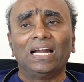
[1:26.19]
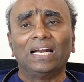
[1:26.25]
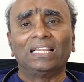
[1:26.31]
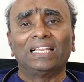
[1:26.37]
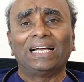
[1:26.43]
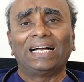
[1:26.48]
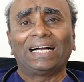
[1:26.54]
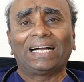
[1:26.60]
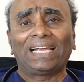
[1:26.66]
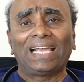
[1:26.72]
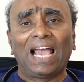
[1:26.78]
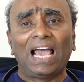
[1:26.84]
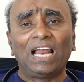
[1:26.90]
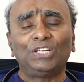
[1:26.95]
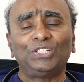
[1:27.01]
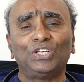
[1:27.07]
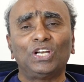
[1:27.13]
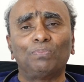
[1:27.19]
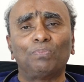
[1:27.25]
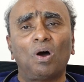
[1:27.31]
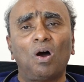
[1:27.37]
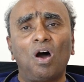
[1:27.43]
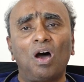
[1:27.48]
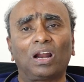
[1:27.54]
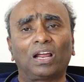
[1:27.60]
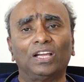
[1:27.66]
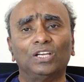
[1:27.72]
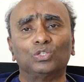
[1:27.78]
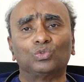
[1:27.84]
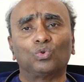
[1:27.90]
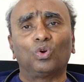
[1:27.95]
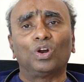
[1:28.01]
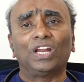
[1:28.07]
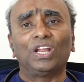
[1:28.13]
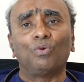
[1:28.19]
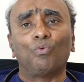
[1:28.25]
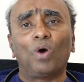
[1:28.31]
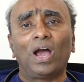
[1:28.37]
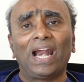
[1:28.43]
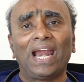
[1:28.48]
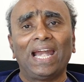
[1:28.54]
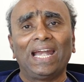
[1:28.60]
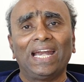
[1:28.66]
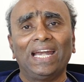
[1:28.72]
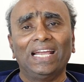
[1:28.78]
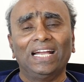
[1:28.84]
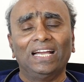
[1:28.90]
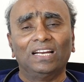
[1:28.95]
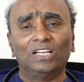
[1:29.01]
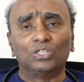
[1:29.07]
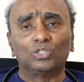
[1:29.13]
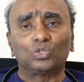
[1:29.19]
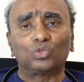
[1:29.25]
and the calcium arc is only 180 degrees.